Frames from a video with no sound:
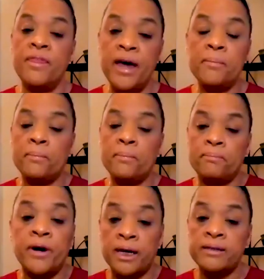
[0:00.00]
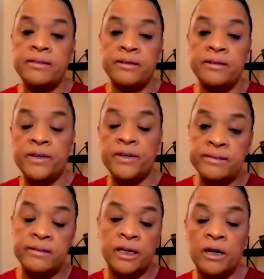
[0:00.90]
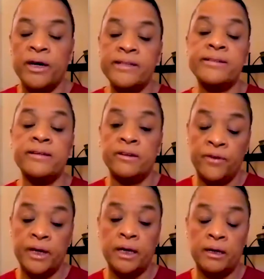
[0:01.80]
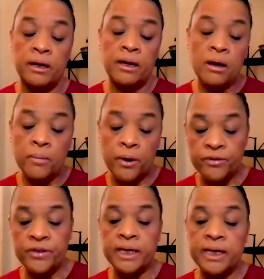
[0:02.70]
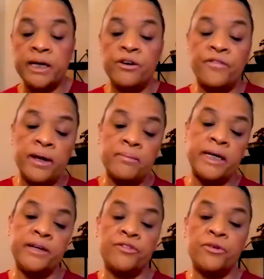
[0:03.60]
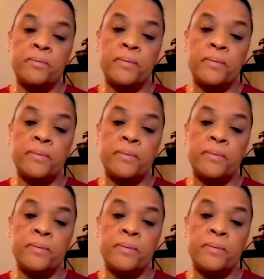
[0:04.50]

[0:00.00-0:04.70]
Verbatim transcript: that relative is, you know, a significant person in your family history.